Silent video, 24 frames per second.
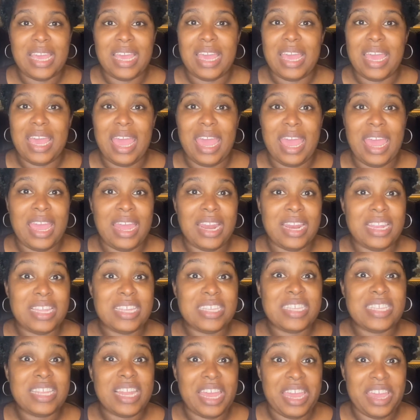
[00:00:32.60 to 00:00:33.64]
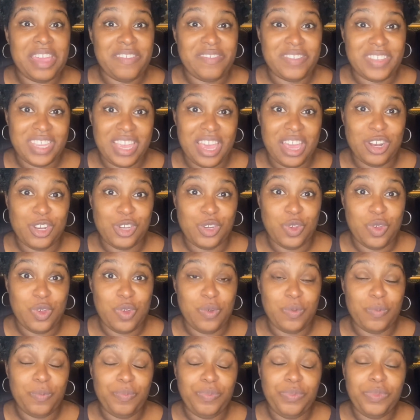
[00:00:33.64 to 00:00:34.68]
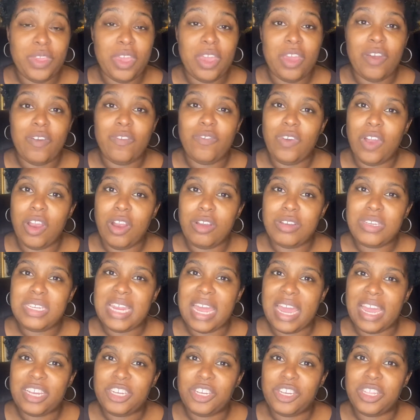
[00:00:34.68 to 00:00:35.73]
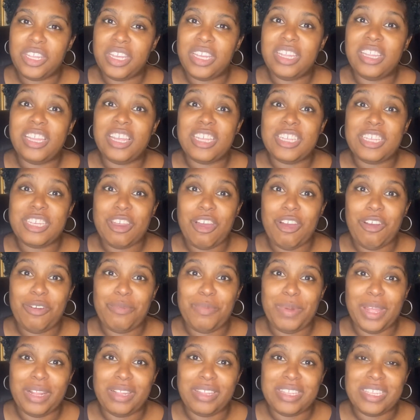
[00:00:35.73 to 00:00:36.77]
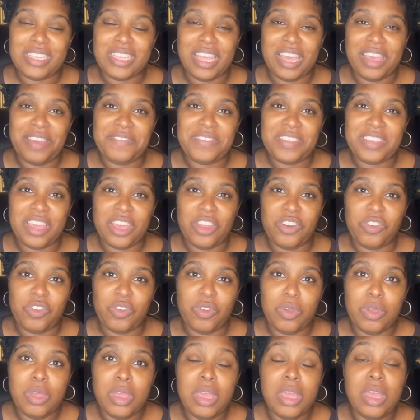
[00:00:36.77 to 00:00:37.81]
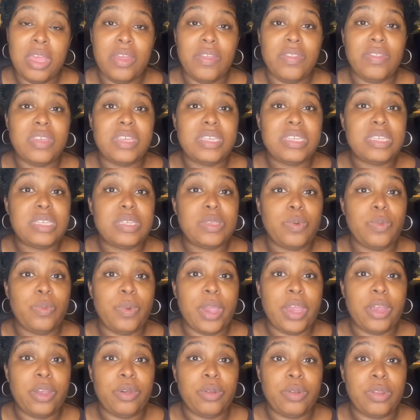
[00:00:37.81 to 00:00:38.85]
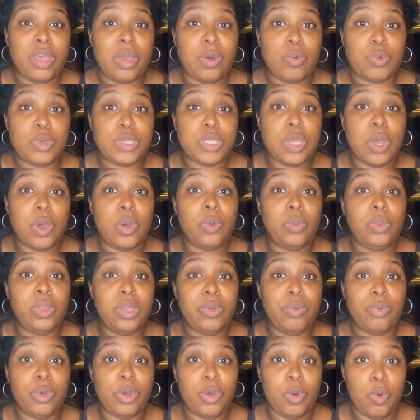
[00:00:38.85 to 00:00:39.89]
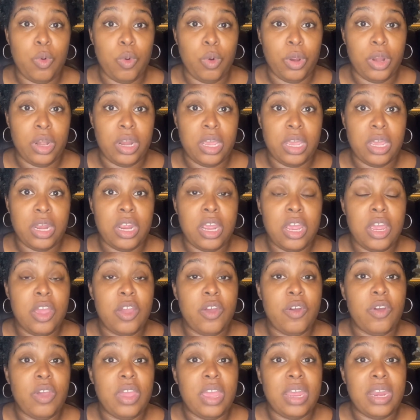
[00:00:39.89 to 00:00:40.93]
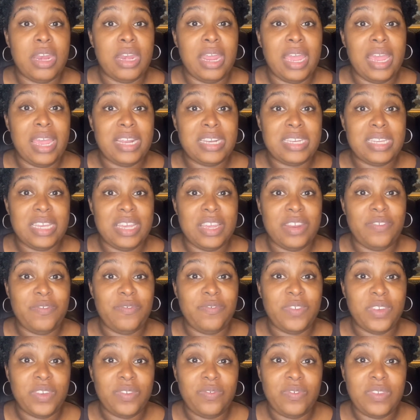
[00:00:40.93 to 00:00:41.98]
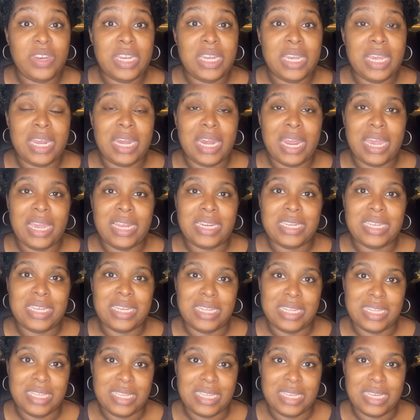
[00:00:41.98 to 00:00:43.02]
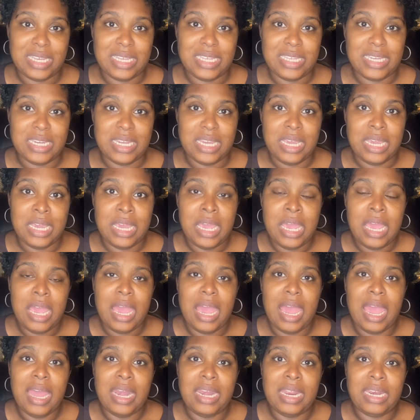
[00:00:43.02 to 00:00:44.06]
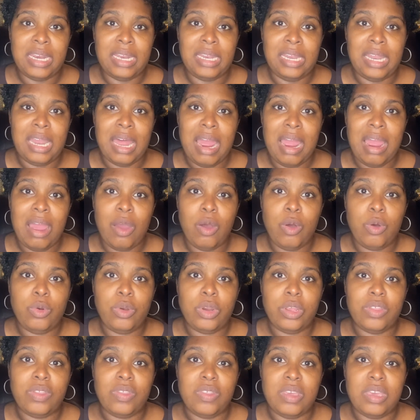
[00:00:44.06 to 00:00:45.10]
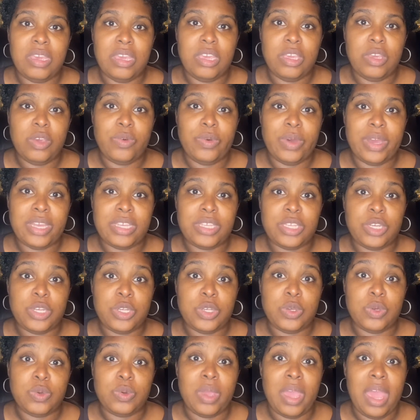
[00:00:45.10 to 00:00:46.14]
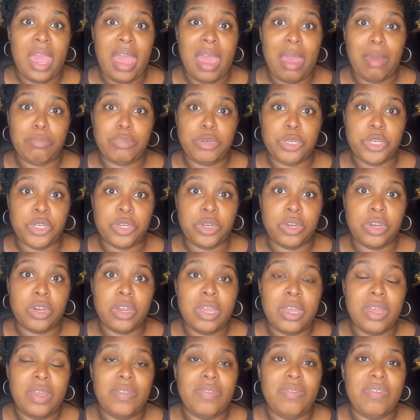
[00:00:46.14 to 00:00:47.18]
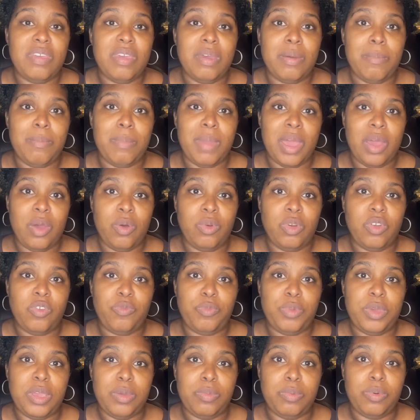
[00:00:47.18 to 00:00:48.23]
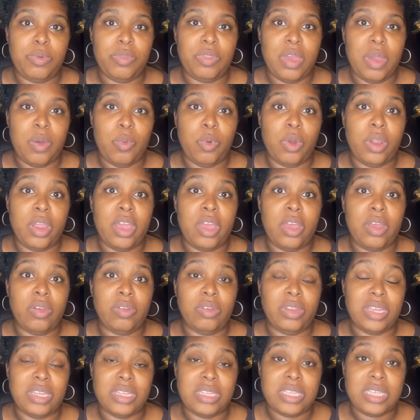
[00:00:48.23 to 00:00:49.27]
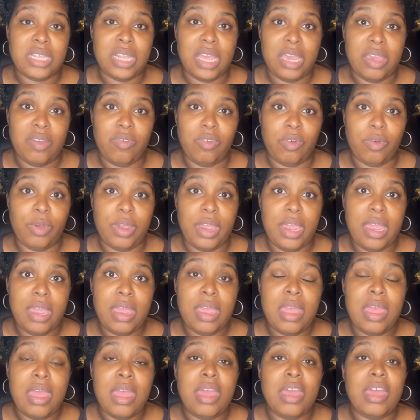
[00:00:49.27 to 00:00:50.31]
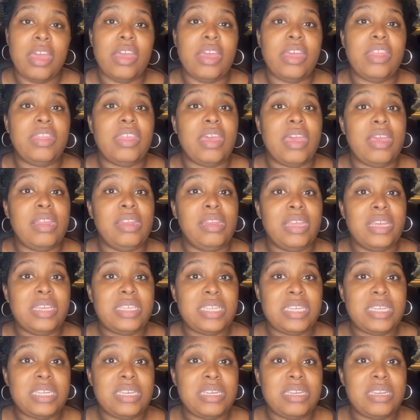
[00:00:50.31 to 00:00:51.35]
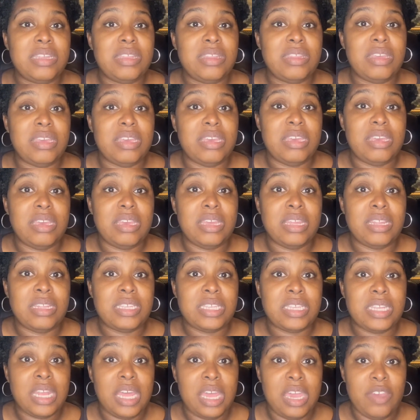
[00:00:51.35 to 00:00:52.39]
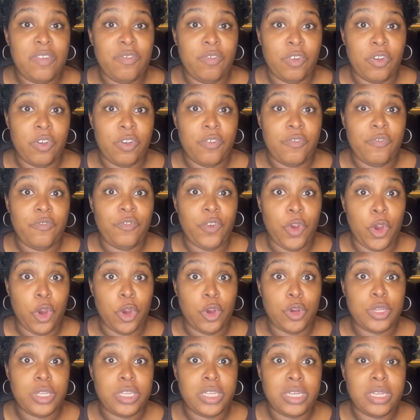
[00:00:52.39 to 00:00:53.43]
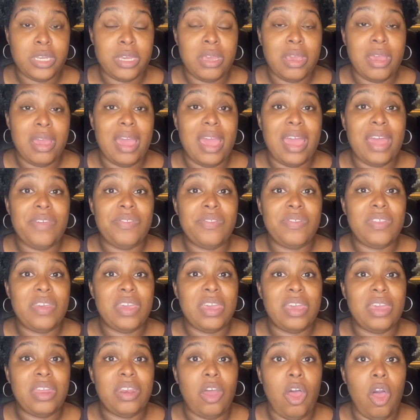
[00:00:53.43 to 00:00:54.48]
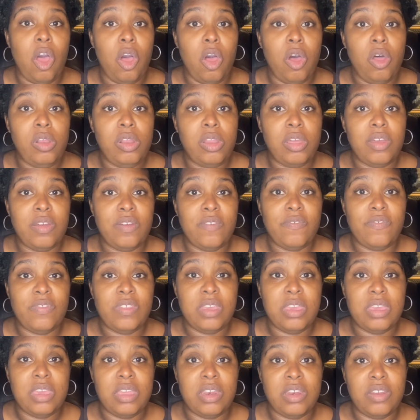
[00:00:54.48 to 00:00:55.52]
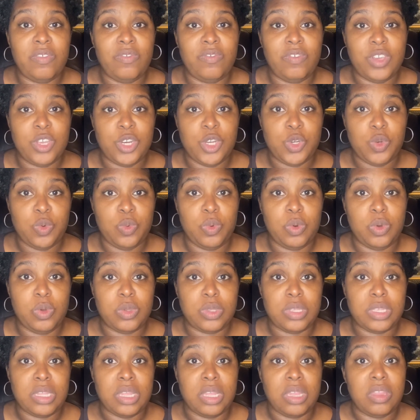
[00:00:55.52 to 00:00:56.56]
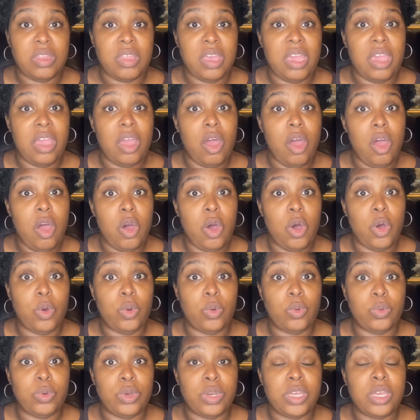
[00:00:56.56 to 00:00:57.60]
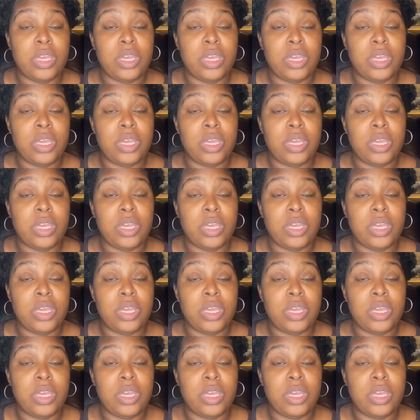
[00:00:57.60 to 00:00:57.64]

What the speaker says: and the slave schedule. First, actually, let's talk about the slave schedule. This is a record that was only recorded in 1850 and 1860, and it allowed the U.S. to capture the amount of people that were held in slavery. They listed the enslaver first, and then all of the individuals that they owned